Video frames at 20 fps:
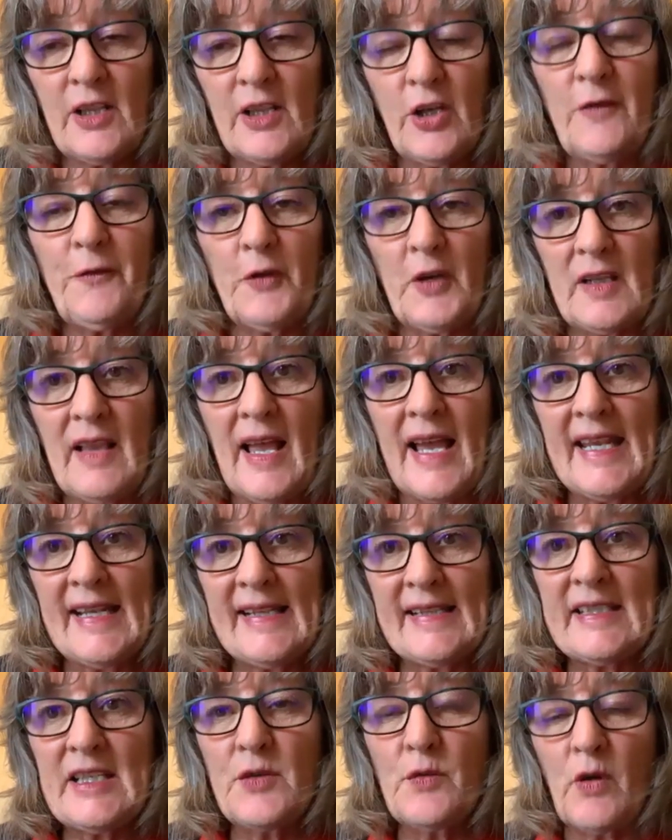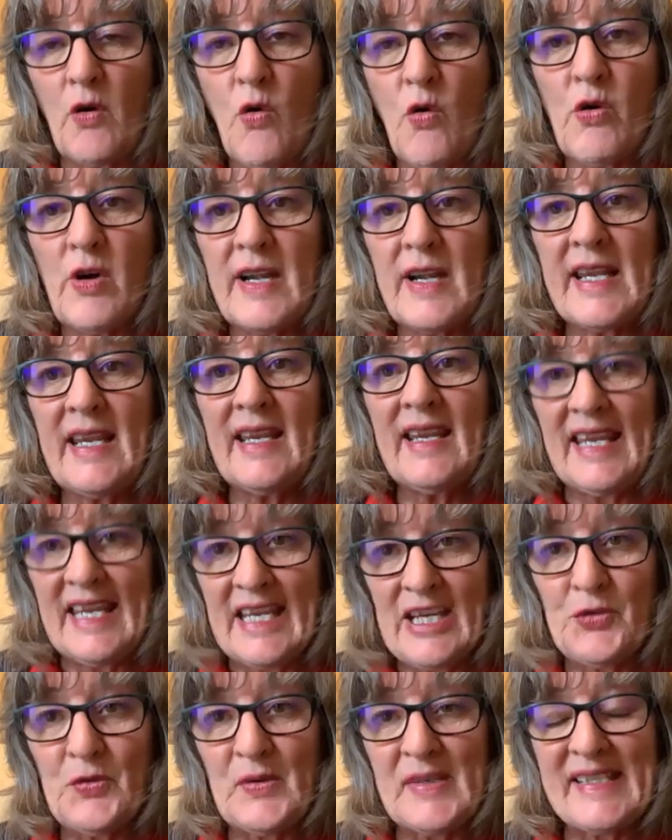look for clients who are already
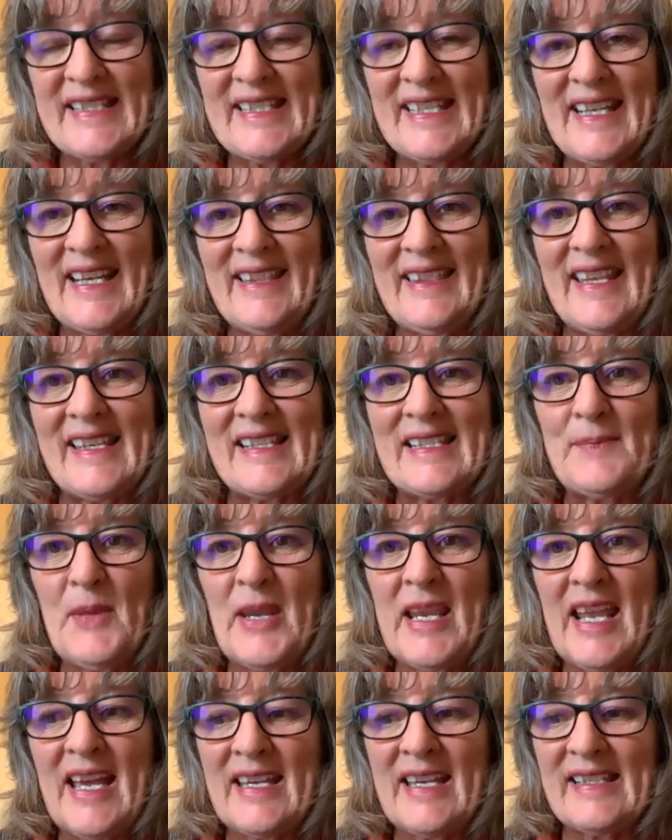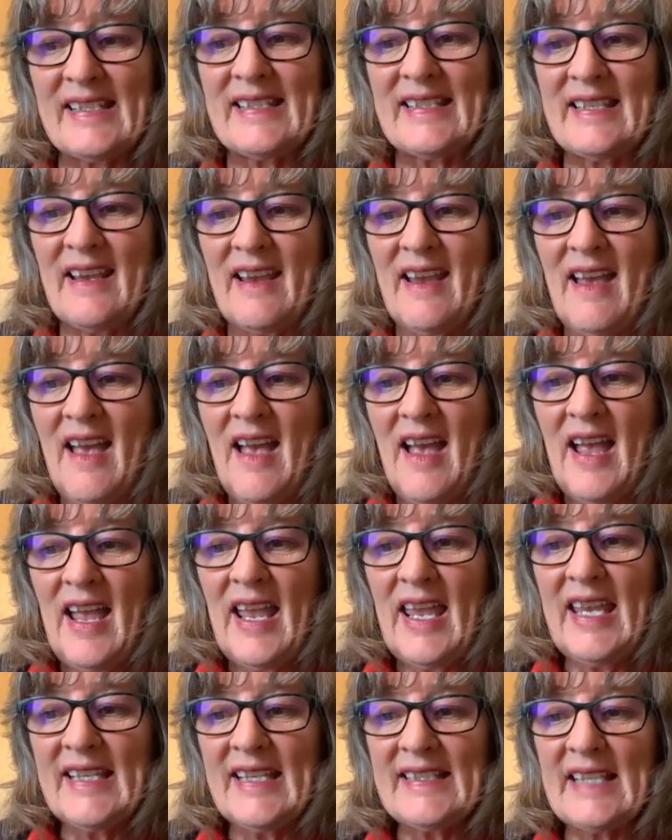interested in this, because
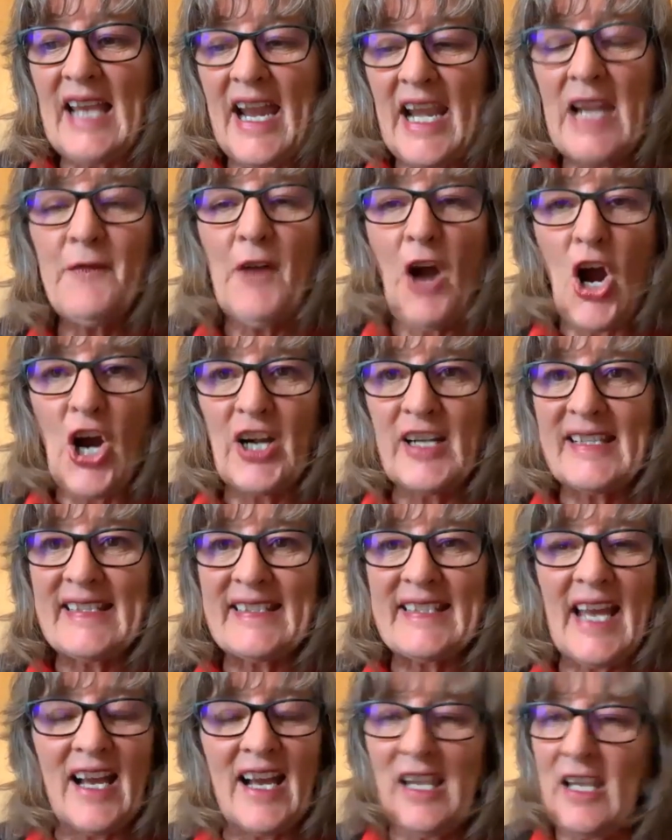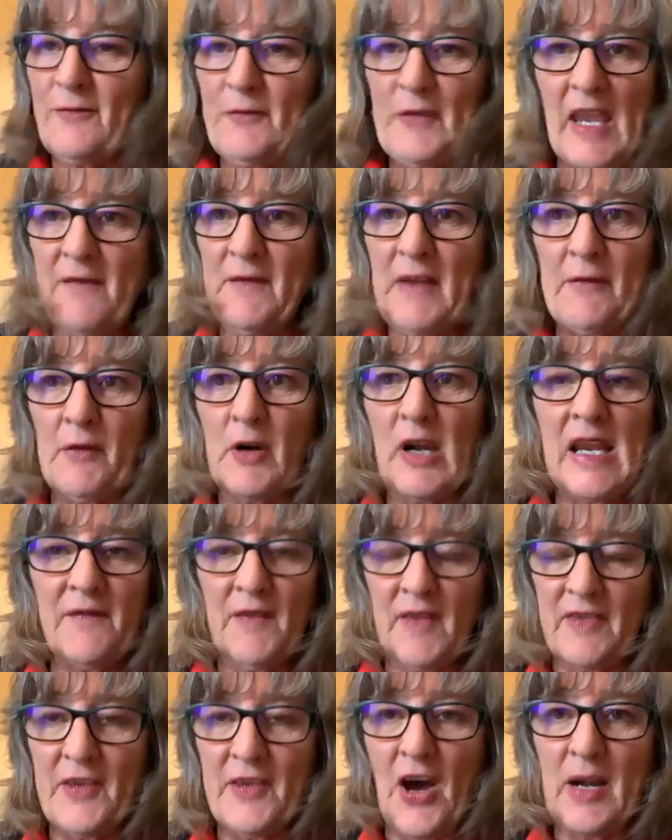it's kind of a hard sell if they've never
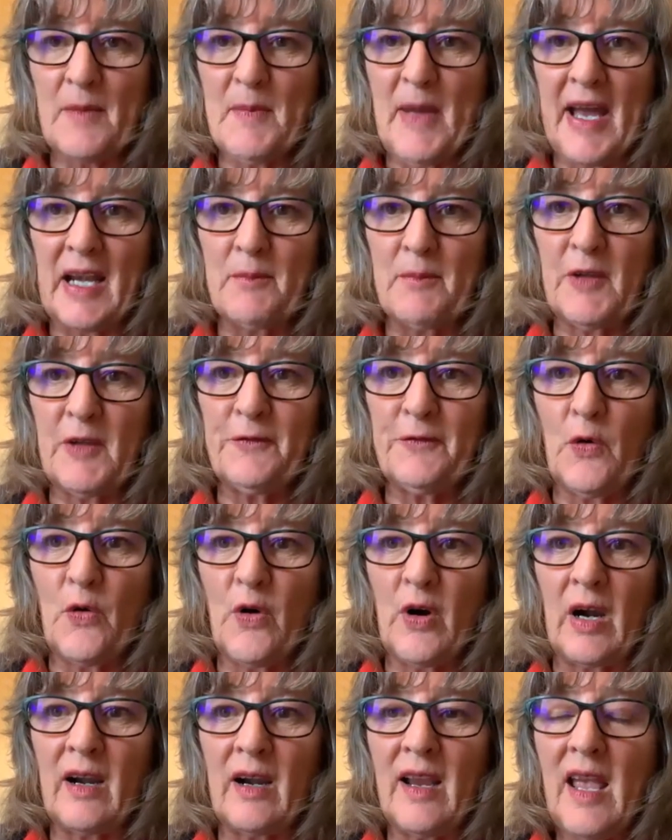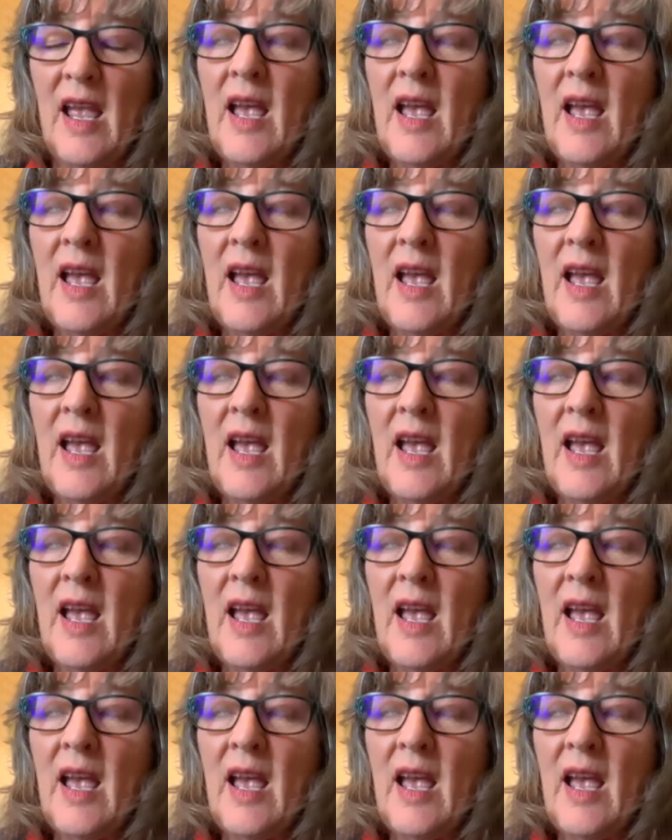even thought about it before.